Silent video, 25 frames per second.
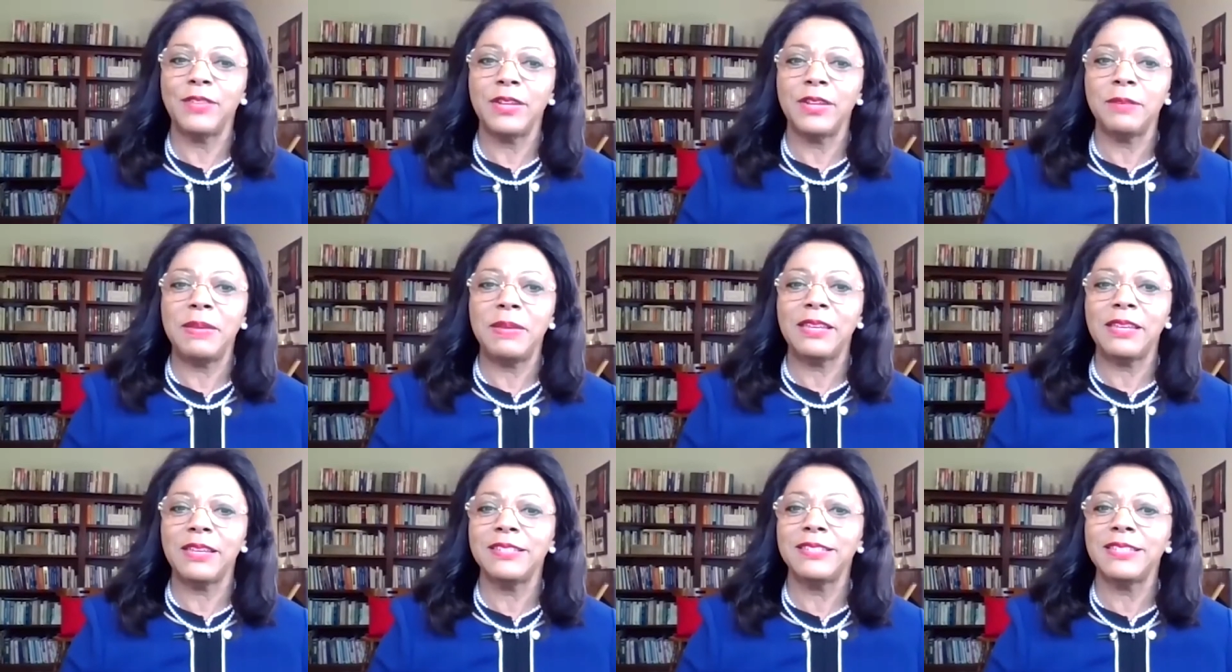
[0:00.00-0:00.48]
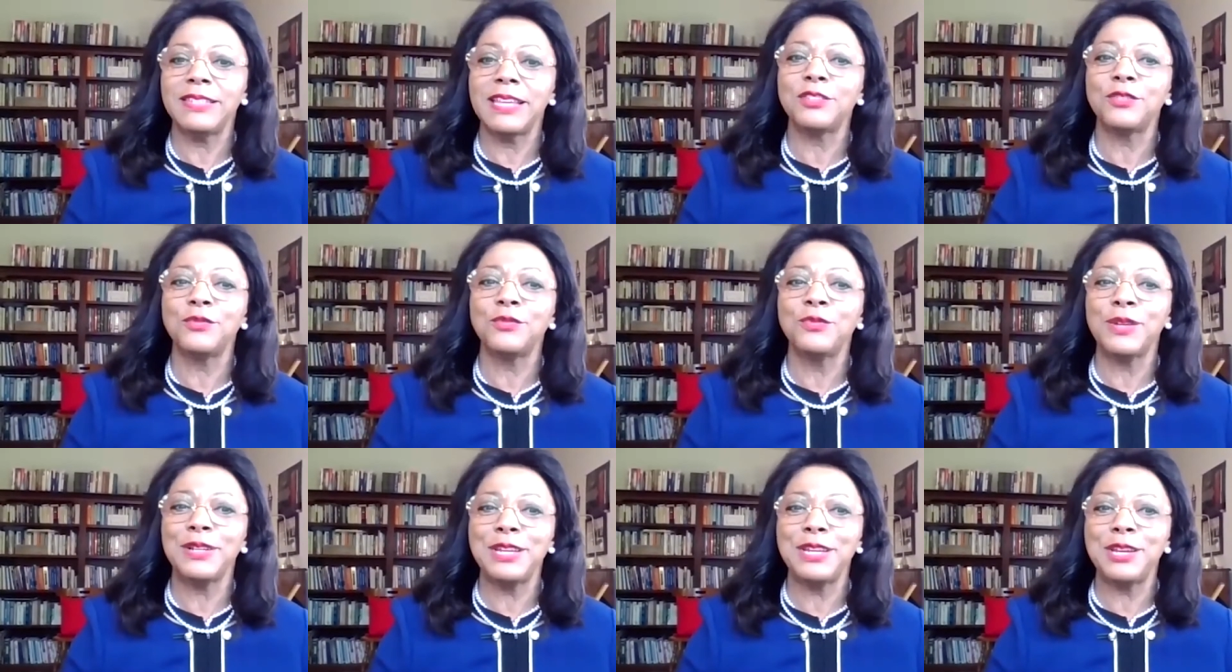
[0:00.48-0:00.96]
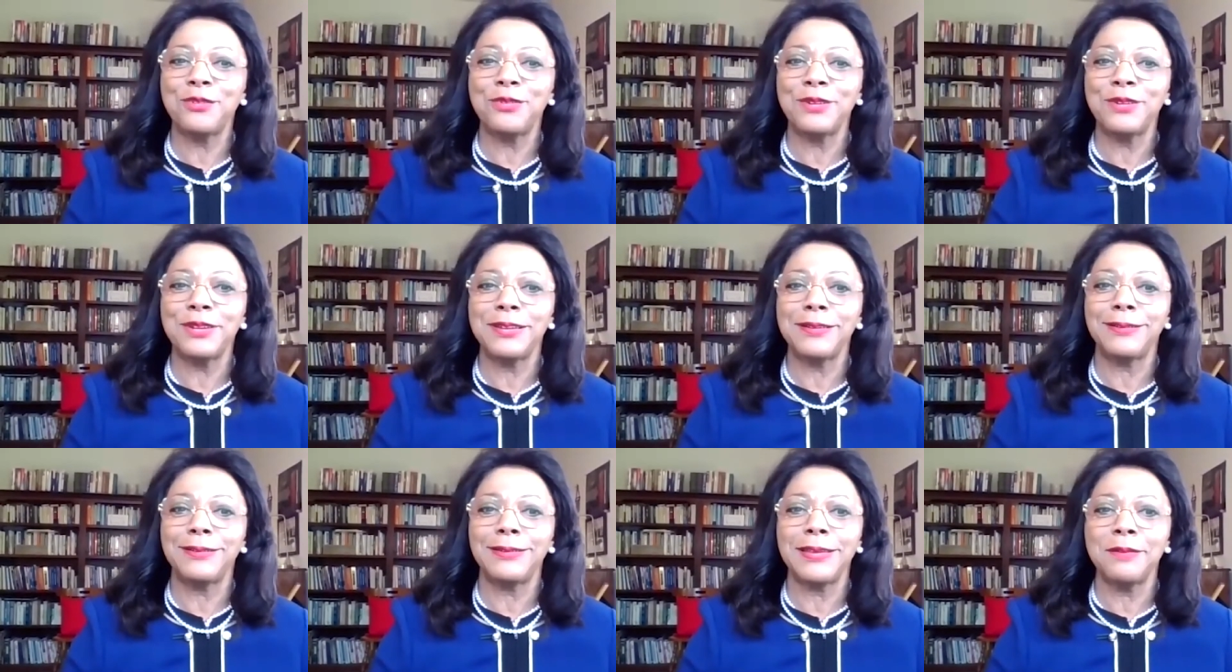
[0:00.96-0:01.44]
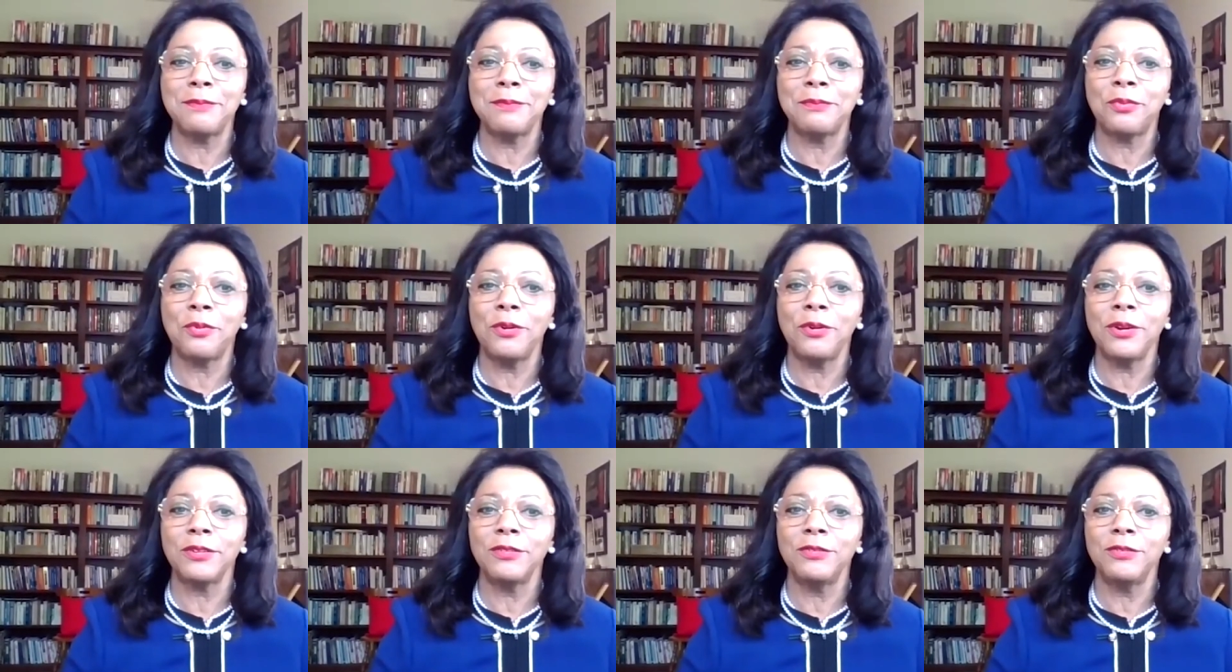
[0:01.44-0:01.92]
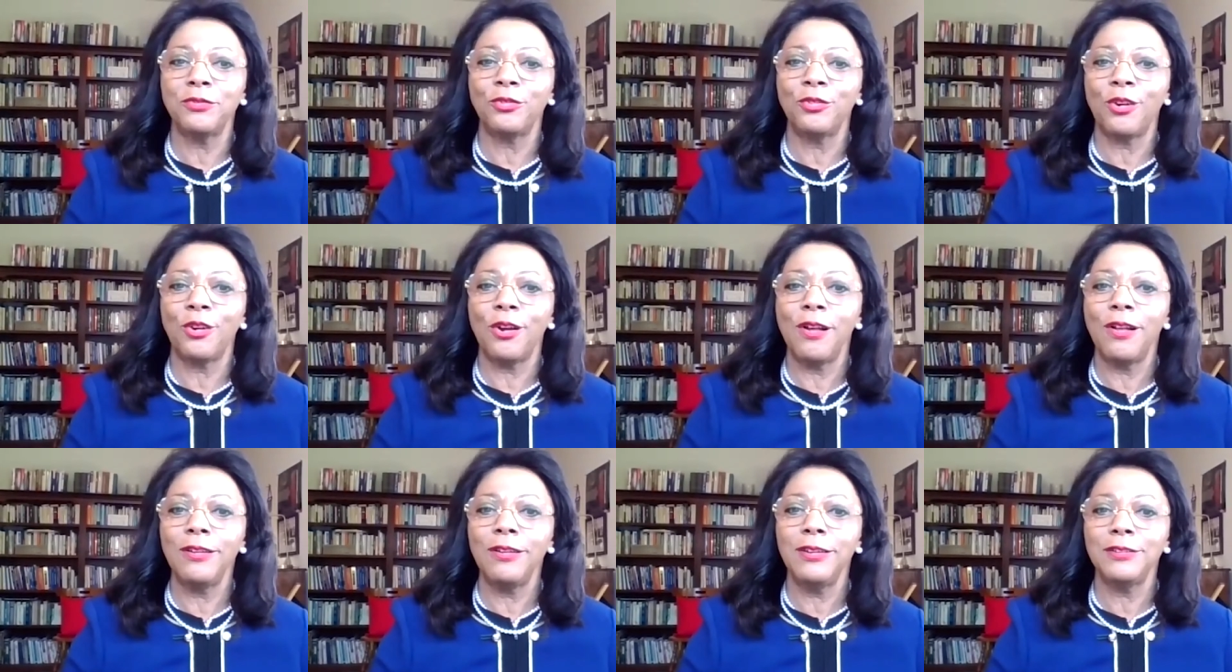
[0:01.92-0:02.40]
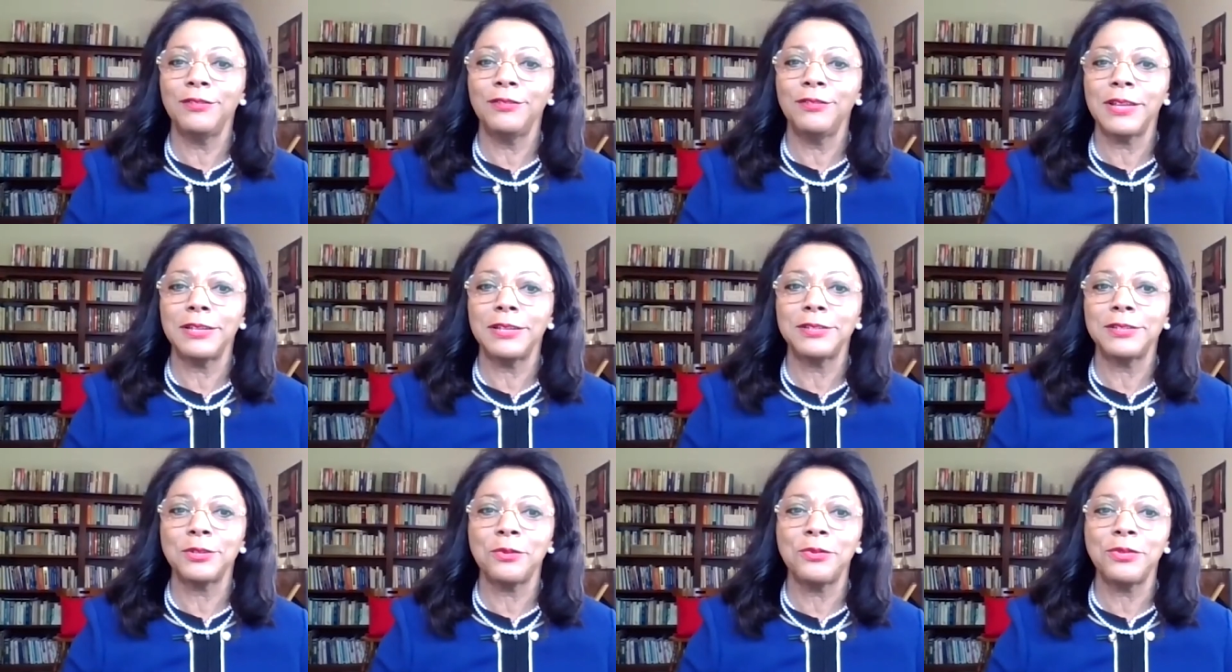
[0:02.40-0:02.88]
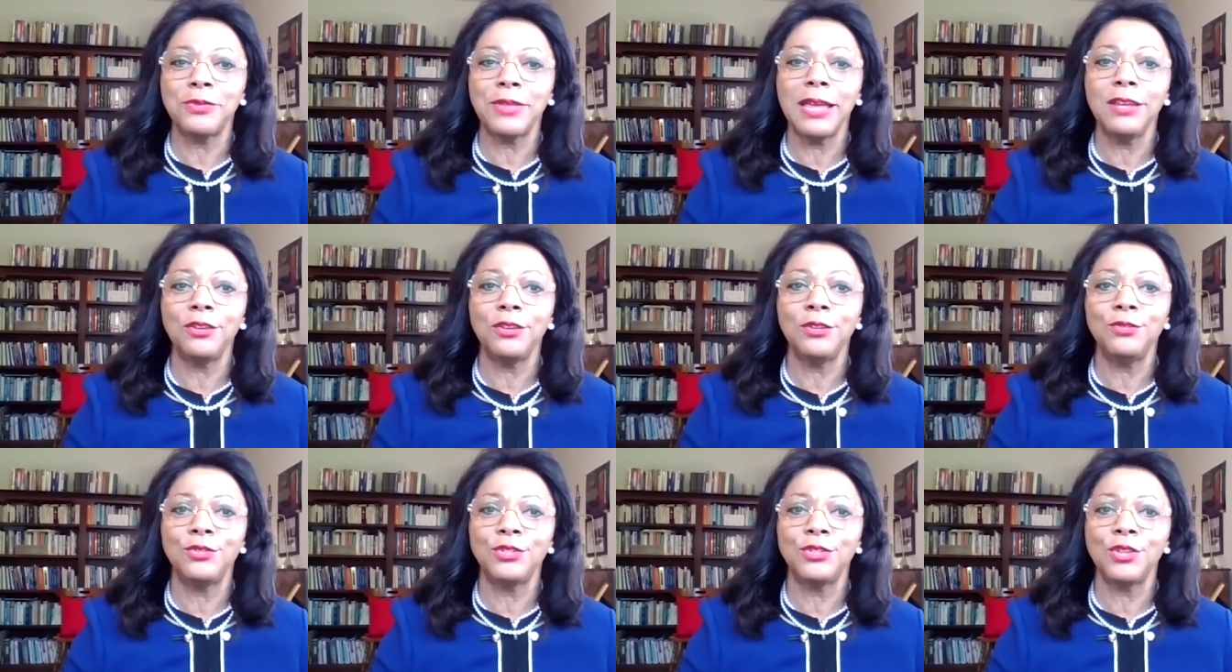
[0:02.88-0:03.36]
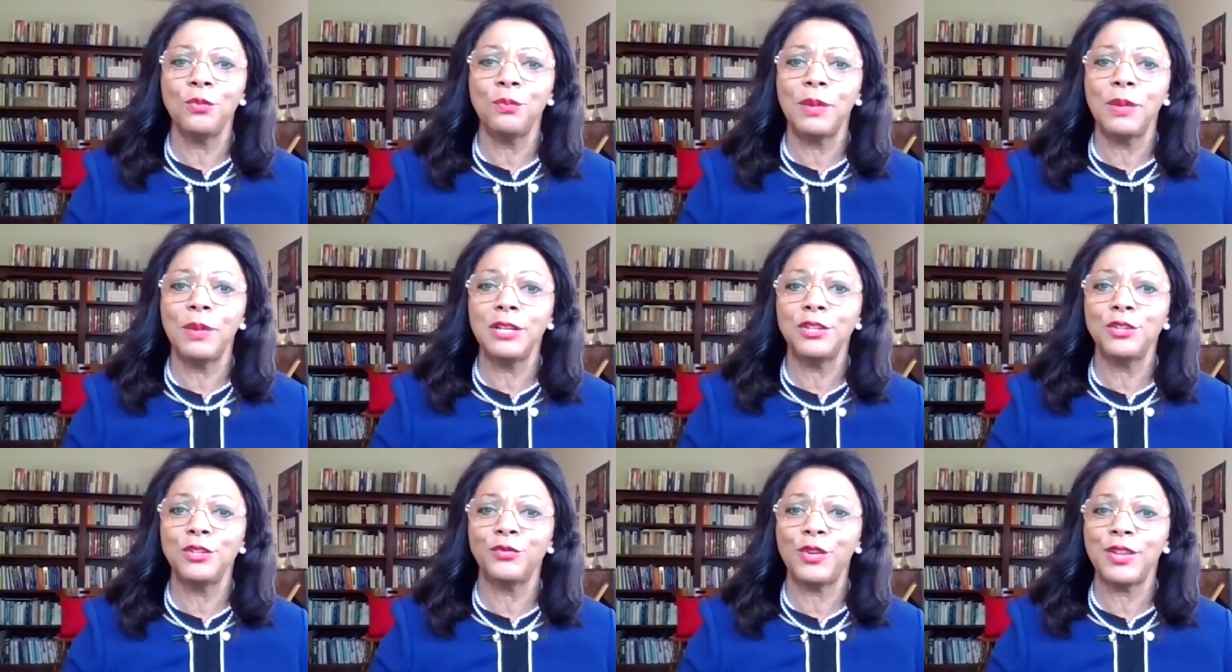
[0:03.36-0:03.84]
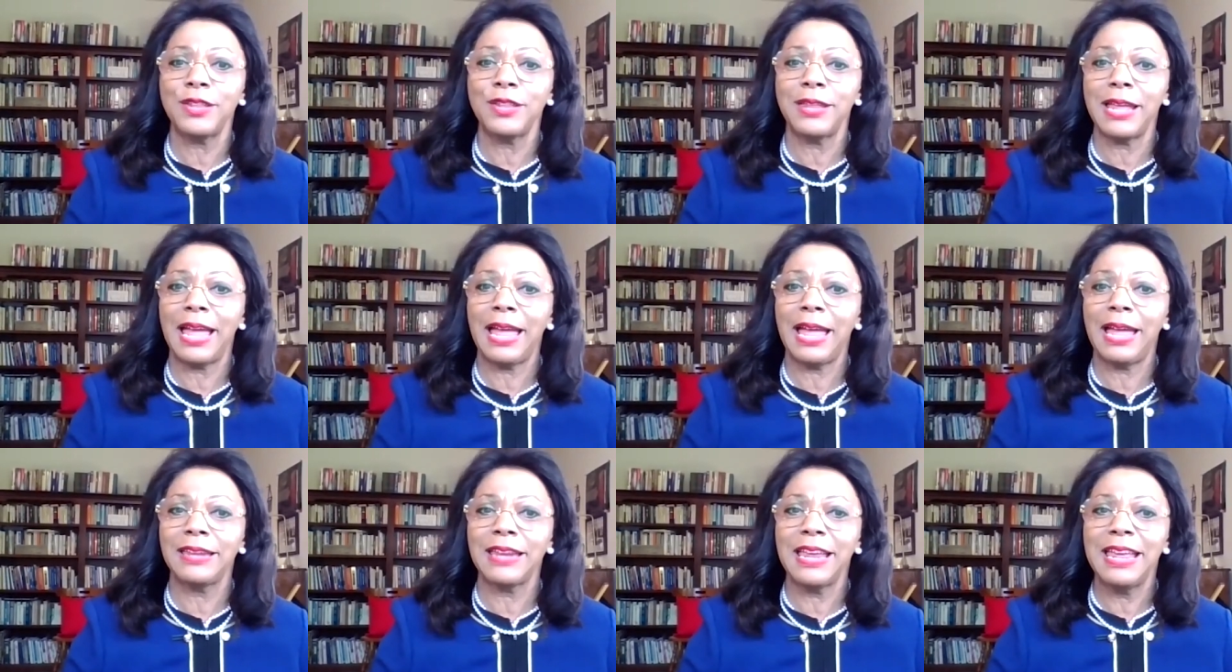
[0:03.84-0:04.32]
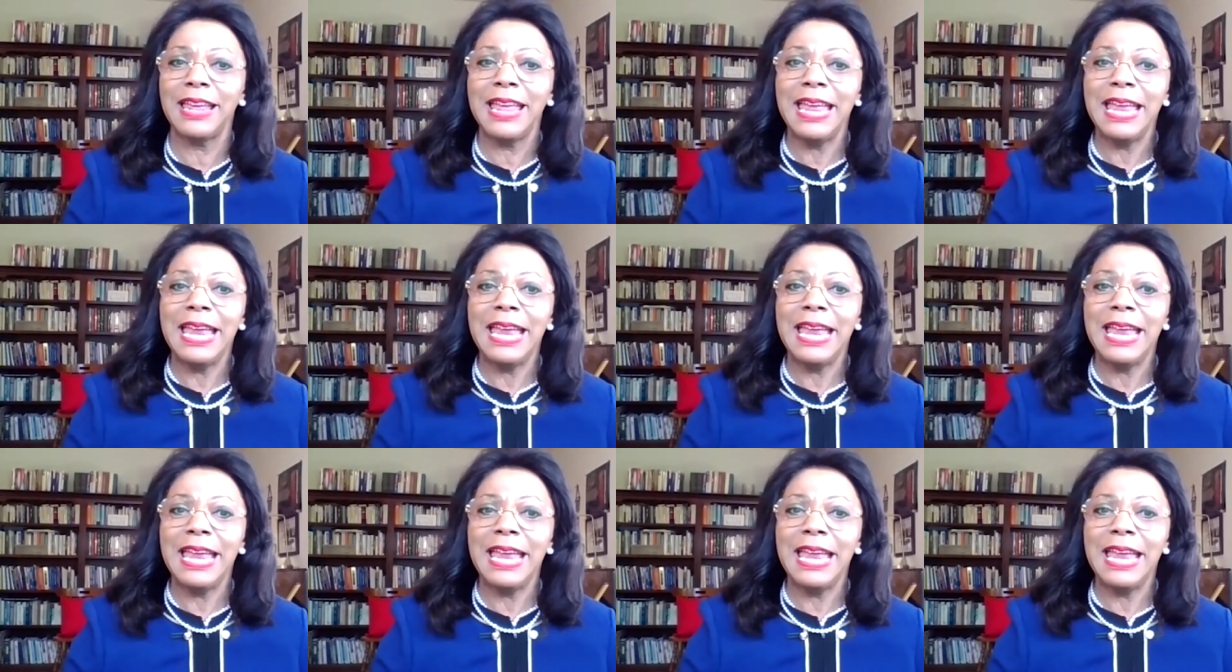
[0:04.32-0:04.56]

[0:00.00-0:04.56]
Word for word: of it because that's really critically important for all of us so thank you so much for that